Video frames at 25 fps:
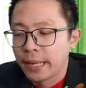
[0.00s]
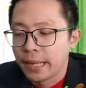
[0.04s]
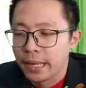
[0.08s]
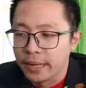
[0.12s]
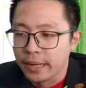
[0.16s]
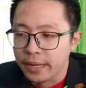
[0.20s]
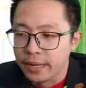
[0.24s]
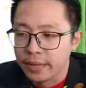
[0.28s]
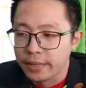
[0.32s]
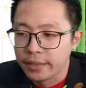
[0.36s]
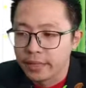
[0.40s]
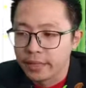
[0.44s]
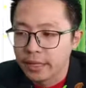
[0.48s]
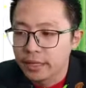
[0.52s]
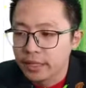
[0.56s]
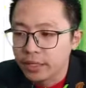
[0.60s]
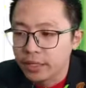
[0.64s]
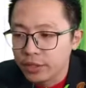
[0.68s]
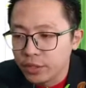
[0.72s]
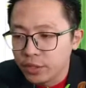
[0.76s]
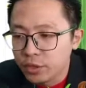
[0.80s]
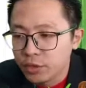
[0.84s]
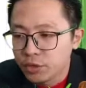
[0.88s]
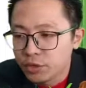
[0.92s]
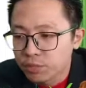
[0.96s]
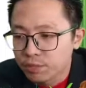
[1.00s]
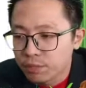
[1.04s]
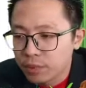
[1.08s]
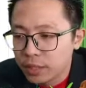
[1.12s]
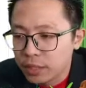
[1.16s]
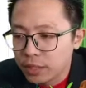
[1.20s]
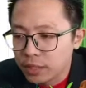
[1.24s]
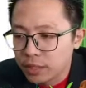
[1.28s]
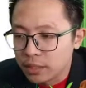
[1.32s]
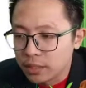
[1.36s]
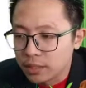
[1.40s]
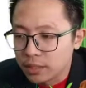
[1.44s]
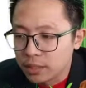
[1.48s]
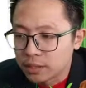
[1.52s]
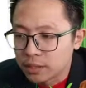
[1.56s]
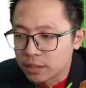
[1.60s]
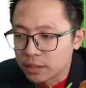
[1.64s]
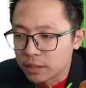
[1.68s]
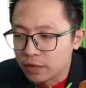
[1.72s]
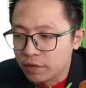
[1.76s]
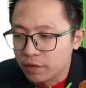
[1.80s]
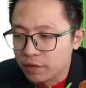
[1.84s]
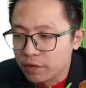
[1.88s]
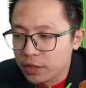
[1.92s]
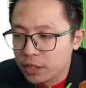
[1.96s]
And then the new speed is
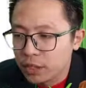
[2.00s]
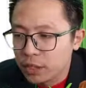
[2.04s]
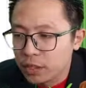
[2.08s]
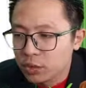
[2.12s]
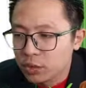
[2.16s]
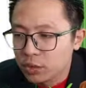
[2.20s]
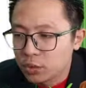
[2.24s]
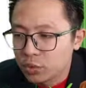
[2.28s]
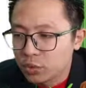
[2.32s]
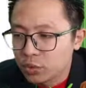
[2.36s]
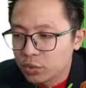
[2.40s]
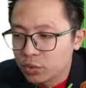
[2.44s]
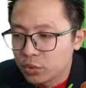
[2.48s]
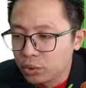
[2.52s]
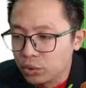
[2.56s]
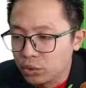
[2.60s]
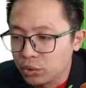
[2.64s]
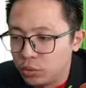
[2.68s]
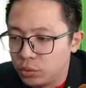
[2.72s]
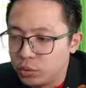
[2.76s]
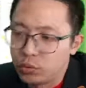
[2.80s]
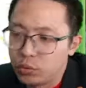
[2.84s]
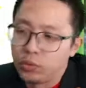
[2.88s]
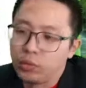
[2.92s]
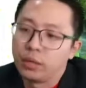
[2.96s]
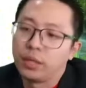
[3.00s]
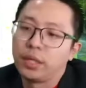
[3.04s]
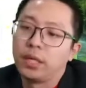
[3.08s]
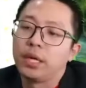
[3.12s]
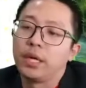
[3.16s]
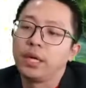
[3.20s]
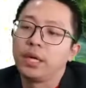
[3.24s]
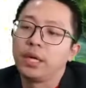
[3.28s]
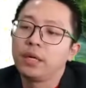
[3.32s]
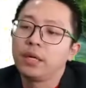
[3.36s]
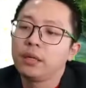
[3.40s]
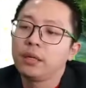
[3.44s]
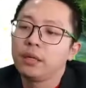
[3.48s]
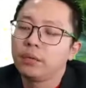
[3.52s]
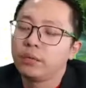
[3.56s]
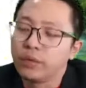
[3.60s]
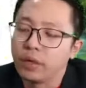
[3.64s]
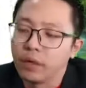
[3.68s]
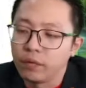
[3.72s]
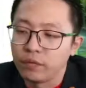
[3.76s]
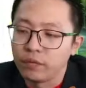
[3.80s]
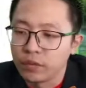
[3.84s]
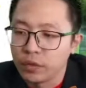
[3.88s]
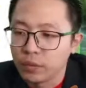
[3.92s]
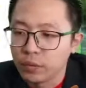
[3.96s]
V2. Okay, we
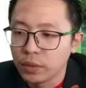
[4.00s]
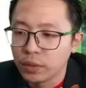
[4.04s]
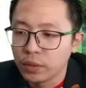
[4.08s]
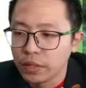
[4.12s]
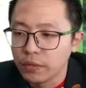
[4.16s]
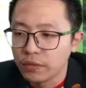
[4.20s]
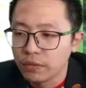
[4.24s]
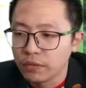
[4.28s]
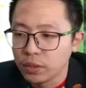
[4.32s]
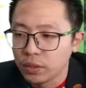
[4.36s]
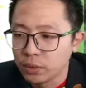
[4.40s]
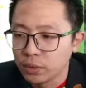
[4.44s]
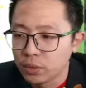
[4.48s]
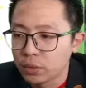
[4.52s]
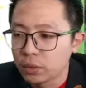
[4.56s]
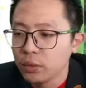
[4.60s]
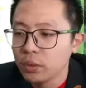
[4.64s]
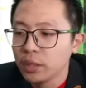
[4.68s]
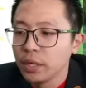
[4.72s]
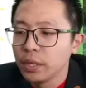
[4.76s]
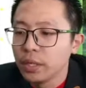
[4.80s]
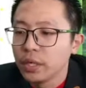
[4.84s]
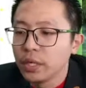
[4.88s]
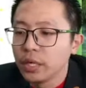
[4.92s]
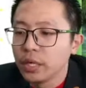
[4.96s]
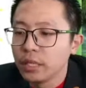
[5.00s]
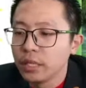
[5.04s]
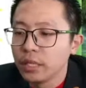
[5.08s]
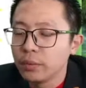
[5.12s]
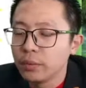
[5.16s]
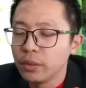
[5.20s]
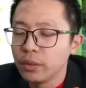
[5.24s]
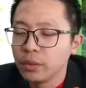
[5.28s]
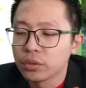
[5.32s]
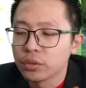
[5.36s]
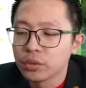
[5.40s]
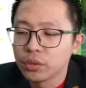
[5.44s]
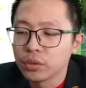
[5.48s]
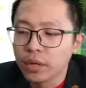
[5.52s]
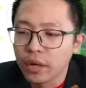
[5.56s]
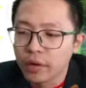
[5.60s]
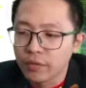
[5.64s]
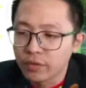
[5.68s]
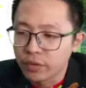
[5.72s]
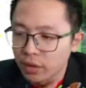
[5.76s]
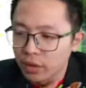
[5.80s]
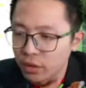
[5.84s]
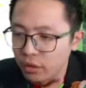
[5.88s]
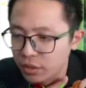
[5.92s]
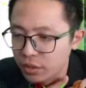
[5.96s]
have V1 and V2. And then we also have
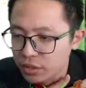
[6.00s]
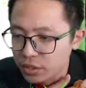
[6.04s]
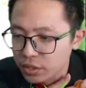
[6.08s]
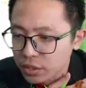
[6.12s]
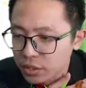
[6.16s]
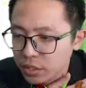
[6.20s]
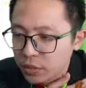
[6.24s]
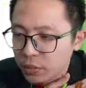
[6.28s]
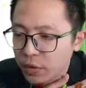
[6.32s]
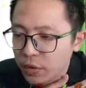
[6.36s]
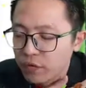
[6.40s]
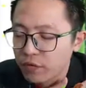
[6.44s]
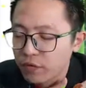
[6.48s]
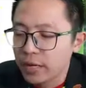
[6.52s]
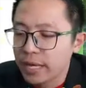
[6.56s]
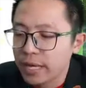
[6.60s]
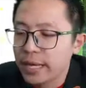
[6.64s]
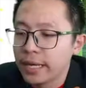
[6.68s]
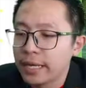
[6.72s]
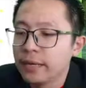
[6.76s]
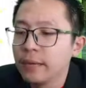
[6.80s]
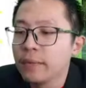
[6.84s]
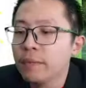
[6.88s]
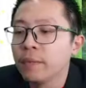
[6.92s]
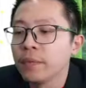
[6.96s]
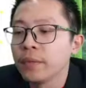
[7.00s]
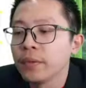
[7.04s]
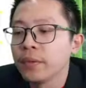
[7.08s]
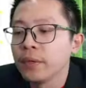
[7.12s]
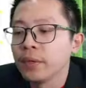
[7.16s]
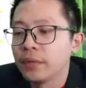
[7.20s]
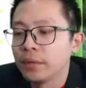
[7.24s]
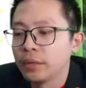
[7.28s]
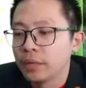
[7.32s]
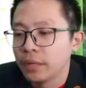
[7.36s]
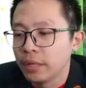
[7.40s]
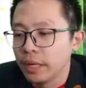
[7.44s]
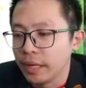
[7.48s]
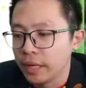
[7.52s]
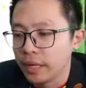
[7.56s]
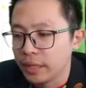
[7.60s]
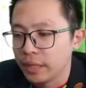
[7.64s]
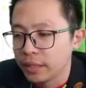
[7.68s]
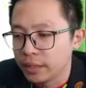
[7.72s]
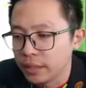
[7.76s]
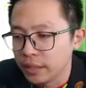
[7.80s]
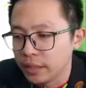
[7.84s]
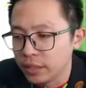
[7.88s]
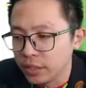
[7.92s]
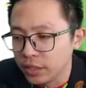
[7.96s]
the original wavelength
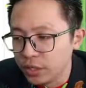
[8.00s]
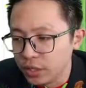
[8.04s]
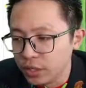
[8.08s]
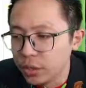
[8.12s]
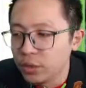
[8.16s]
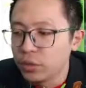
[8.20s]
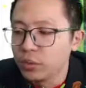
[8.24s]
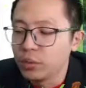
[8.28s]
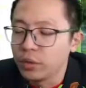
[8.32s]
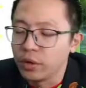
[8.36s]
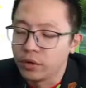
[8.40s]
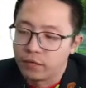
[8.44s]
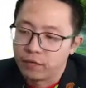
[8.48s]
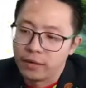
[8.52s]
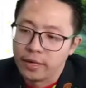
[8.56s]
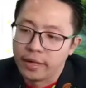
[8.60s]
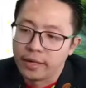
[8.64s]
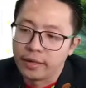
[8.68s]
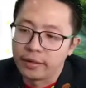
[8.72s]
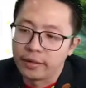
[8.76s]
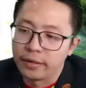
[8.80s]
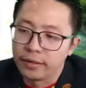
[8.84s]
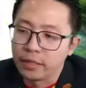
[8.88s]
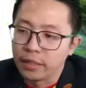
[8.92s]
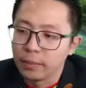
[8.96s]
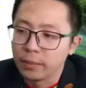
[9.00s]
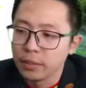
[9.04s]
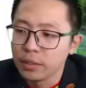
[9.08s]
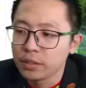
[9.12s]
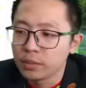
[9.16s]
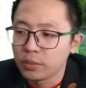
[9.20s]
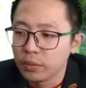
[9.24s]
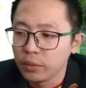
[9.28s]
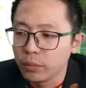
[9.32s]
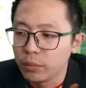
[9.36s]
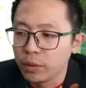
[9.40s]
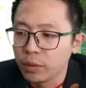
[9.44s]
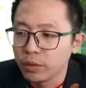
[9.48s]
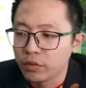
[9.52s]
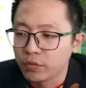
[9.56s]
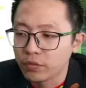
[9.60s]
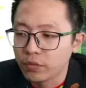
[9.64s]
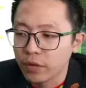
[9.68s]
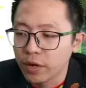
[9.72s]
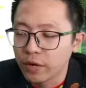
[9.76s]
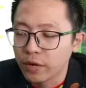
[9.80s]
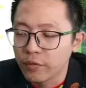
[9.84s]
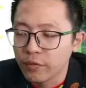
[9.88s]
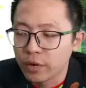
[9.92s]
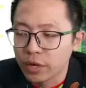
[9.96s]
and the new wavelength. That means we want to
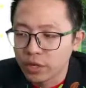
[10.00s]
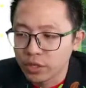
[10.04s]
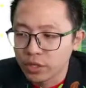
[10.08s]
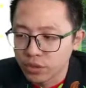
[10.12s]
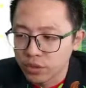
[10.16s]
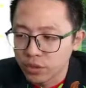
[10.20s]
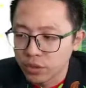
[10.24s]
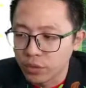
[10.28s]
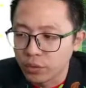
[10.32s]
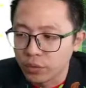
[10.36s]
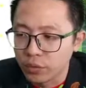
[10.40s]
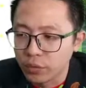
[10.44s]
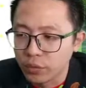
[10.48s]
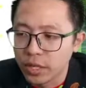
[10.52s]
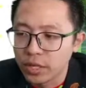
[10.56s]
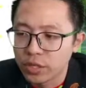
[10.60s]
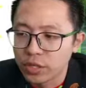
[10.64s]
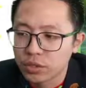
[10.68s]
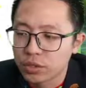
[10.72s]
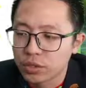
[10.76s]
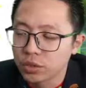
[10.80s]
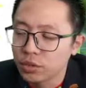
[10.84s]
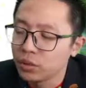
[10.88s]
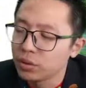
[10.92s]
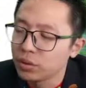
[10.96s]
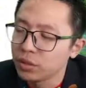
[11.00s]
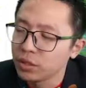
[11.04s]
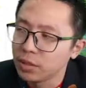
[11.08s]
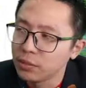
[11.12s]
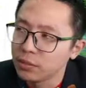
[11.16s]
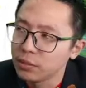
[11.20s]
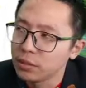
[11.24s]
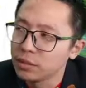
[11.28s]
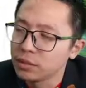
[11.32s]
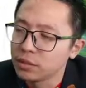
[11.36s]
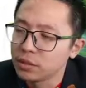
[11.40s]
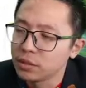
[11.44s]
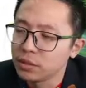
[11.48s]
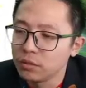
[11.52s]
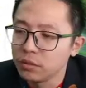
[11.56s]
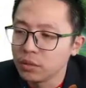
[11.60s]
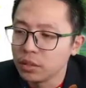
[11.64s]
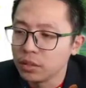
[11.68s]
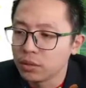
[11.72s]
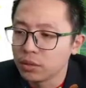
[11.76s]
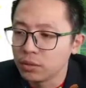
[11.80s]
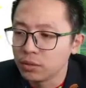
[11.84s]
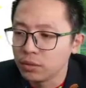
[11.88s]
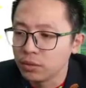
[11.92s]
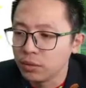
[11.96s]
find ratio. Ratio, that means you
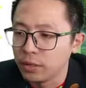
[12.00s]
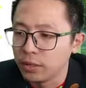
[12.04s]
need to,